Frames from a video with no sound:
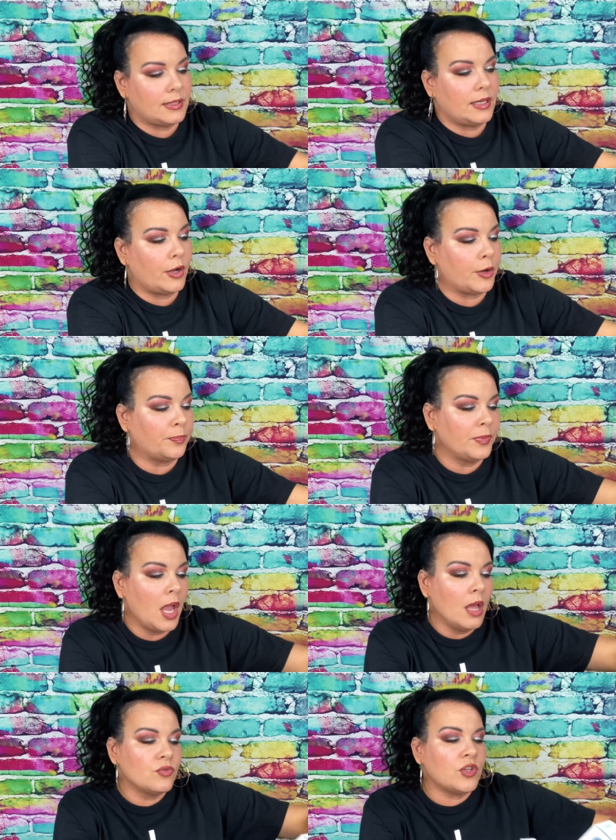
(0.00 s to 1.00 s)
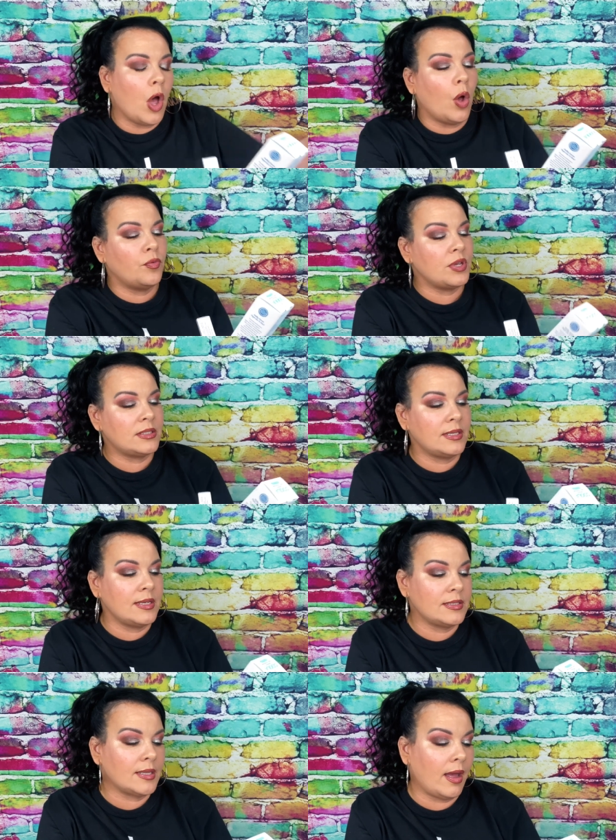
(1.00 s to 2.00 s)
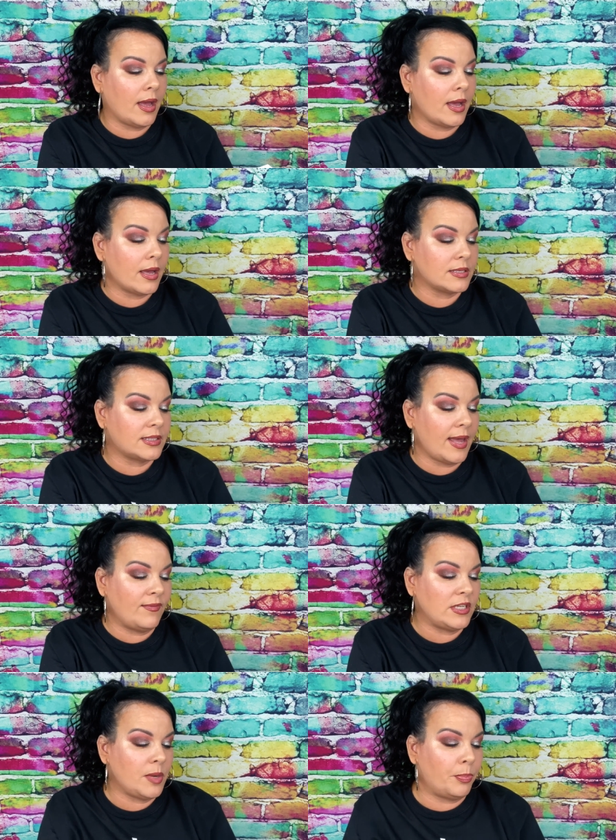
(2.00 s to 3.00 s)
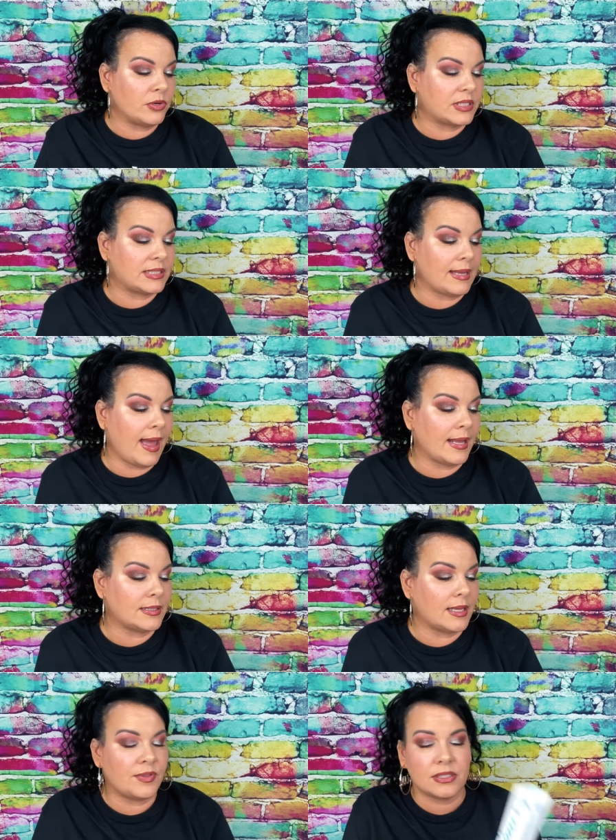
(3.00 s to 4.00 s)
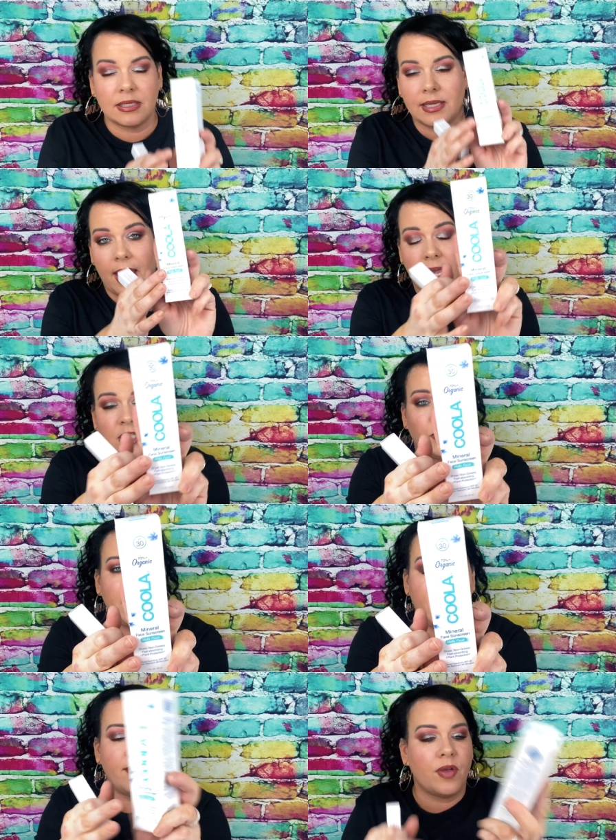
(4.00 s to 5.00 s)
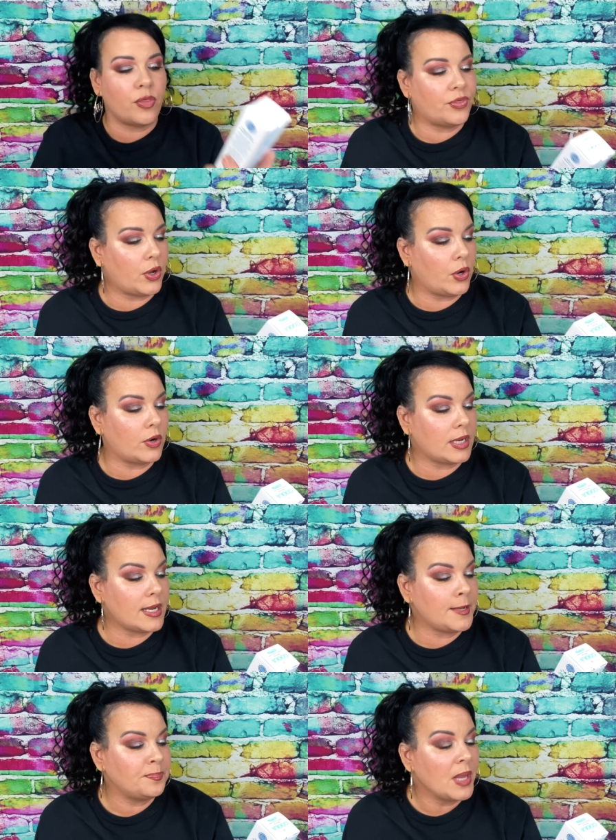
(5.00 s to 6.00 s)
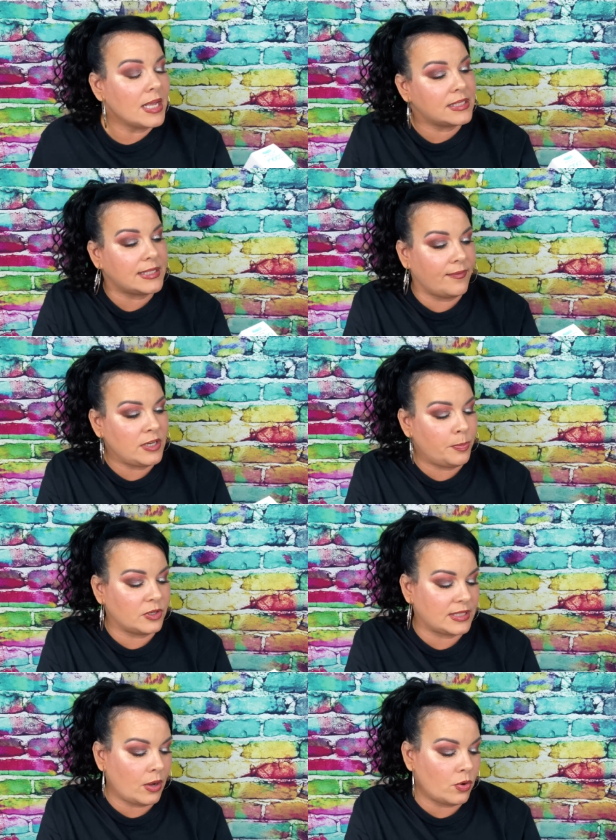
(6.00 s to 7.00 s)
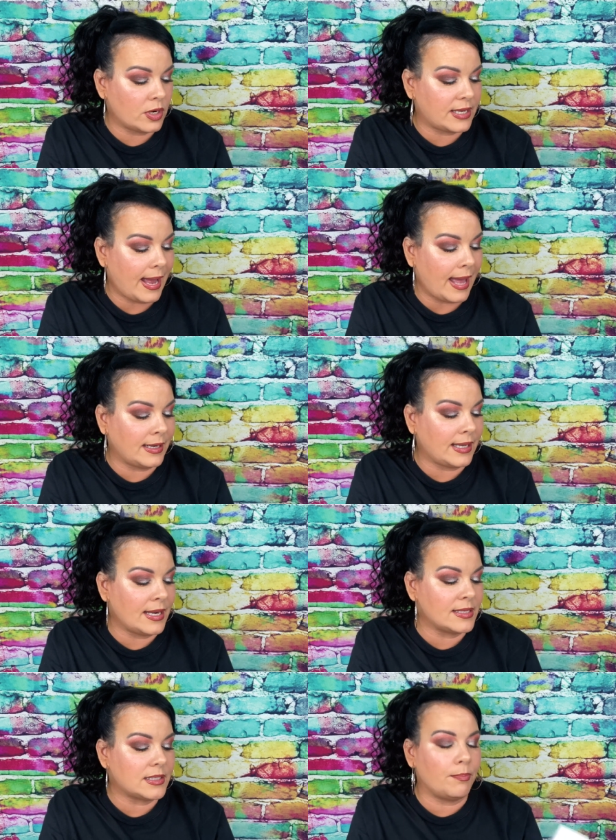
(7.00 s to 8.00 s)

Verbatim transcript: in here. So this is a uh, 70%, this is a SPF 30. It's 70% organic and it's a